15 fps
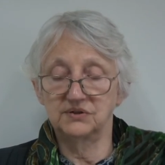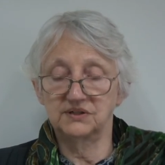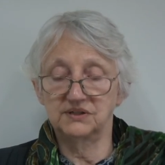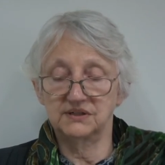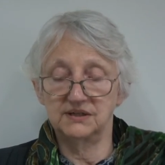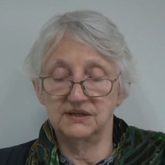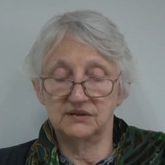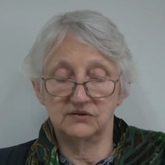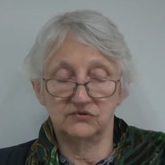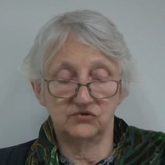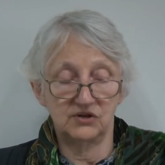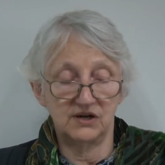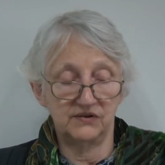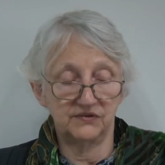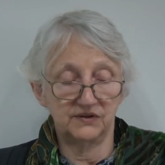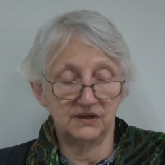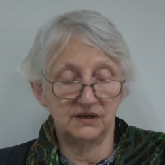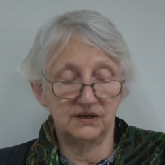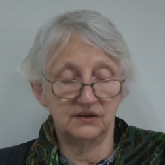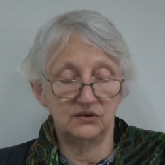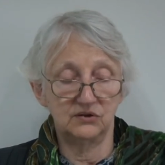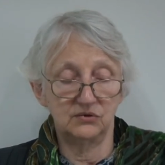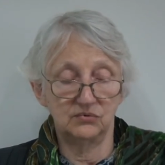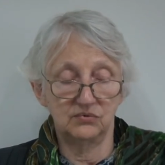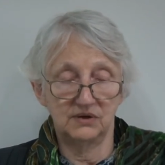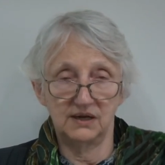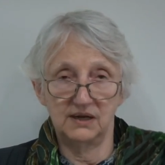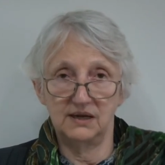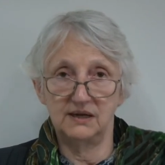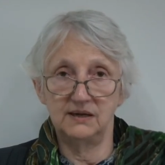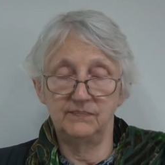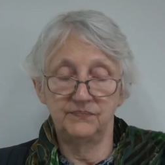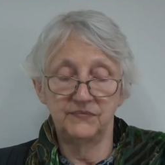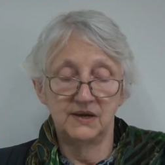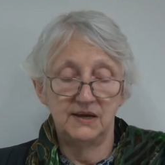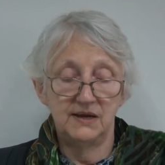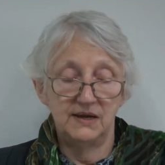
extent of trafficking in the UK